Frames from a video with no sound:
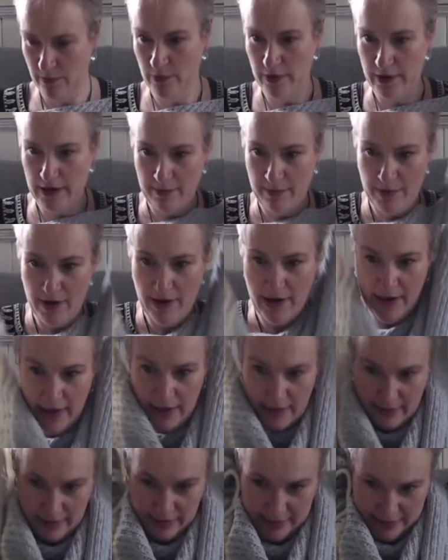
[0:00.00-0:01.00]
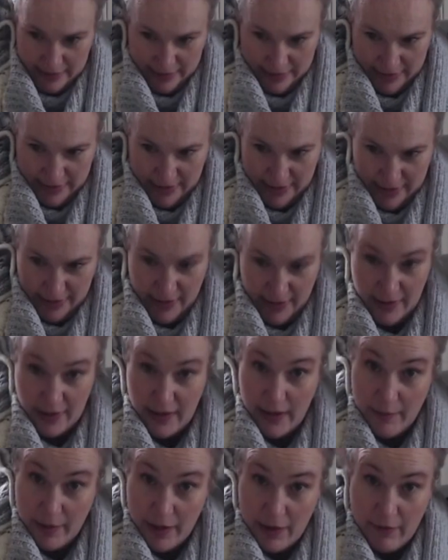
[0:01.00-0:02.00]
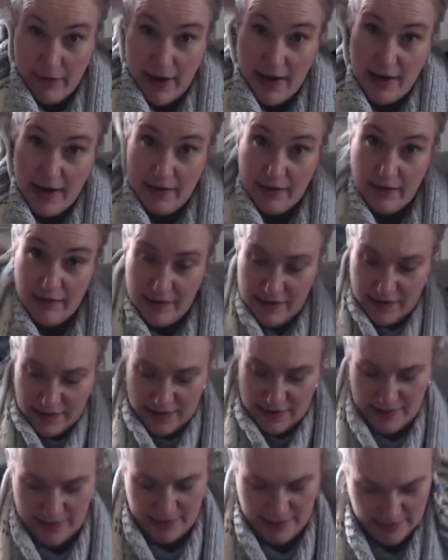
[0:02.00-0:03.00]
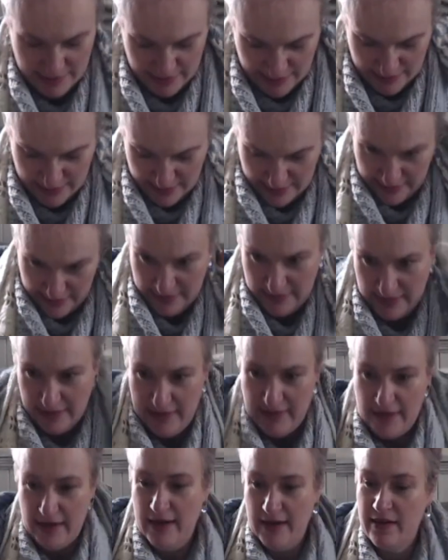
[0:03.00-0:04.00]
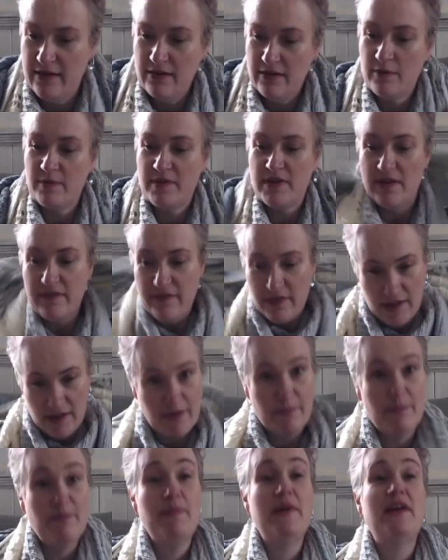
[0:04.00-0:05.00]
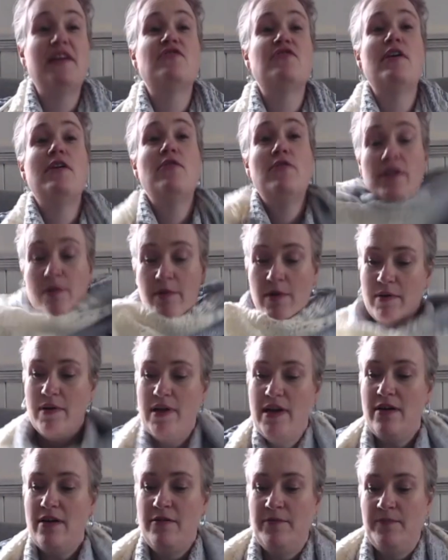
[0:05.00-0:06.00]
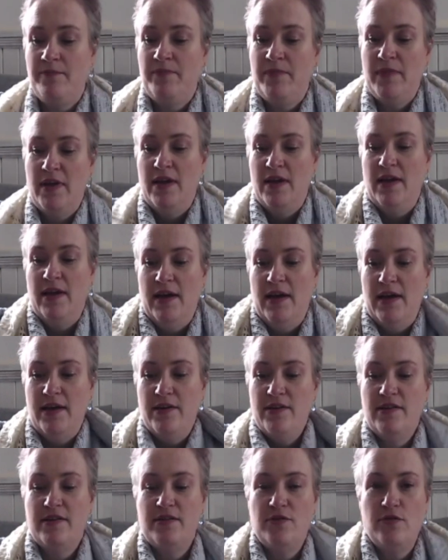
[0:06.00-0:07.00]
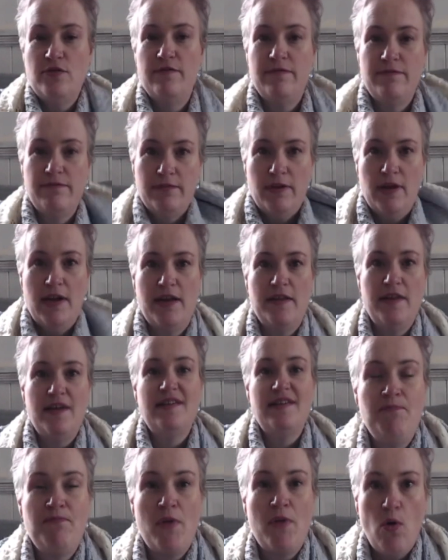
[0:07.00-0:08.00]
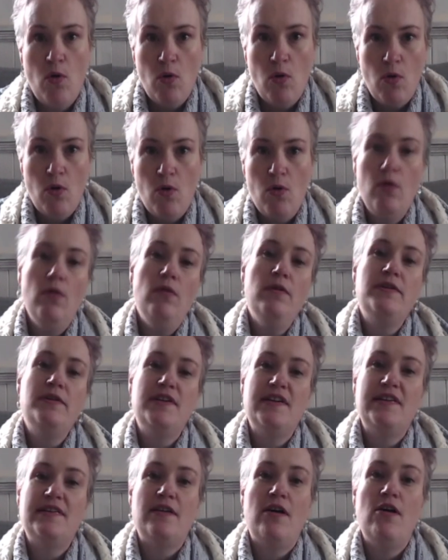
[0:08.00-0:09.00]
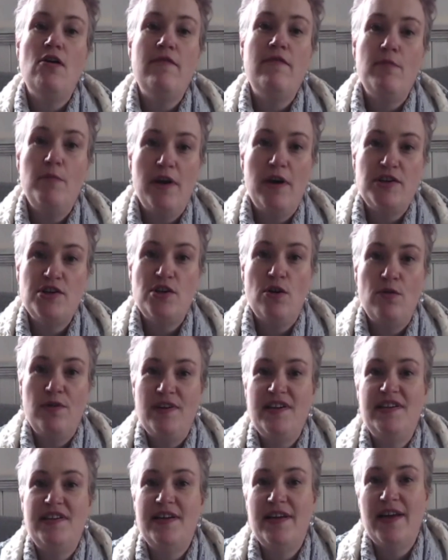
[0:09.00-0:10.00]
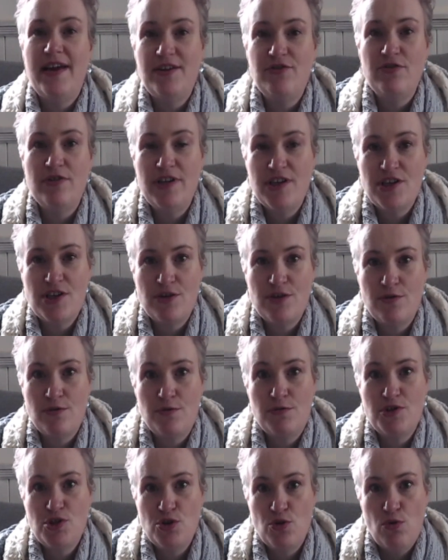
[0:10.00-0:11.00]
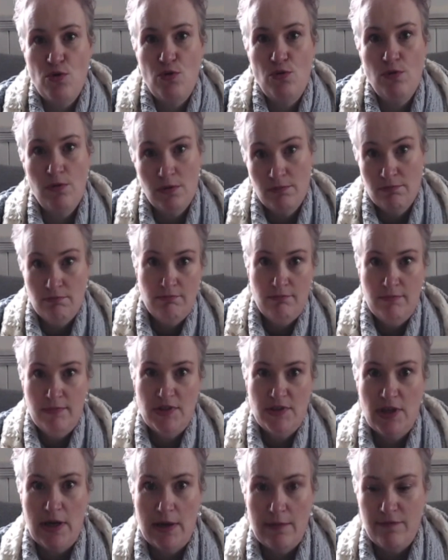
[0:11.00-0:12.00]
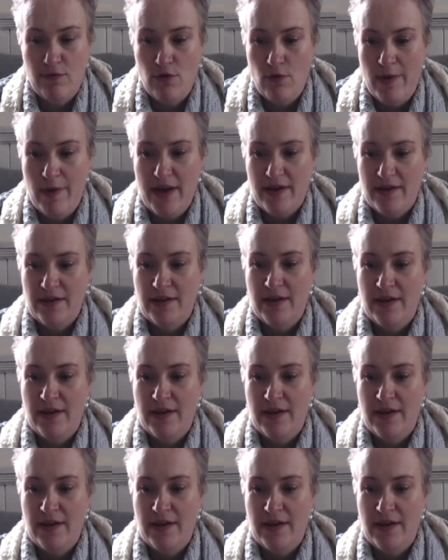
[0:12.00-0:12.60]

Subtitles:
wearing mine coming around, and oops, I feel like I'm being strangled at the moment now, and just sort of like this, or just over my shoulders in a traditional shawl type format.